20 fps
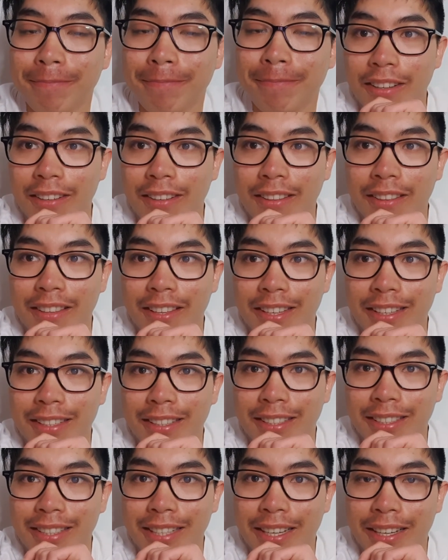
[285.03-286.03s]
Another thing
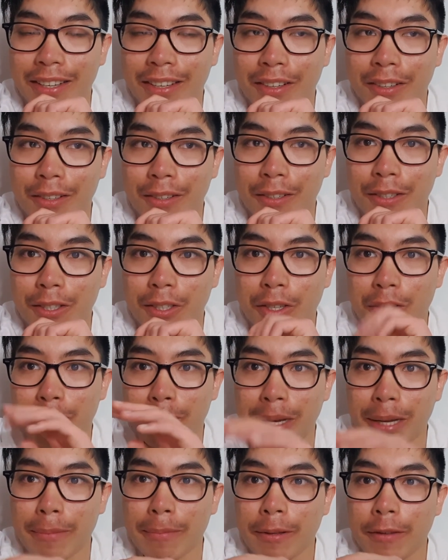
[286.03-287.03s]
is that you
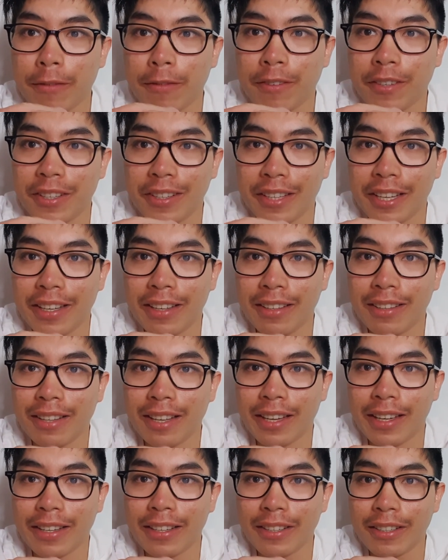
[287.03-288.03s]
might be feeling
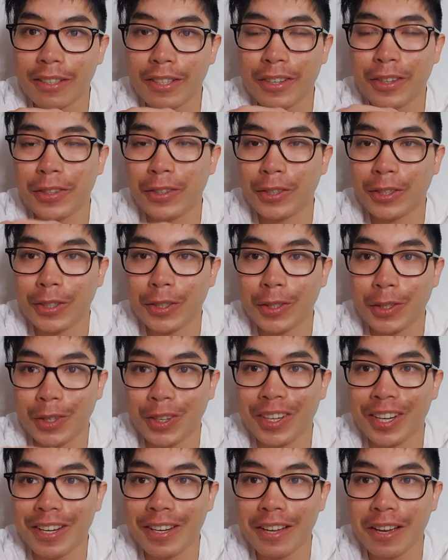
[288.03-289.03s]
like you're not good
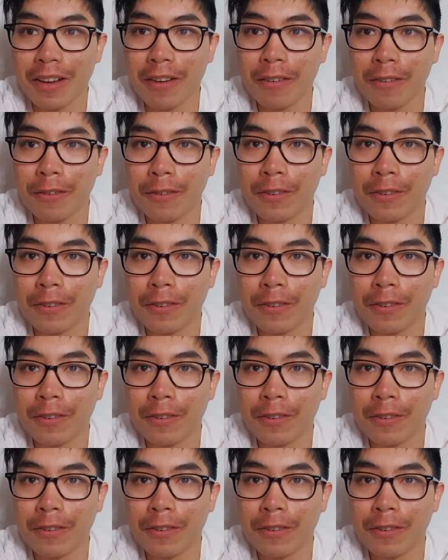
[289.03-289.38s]
enough.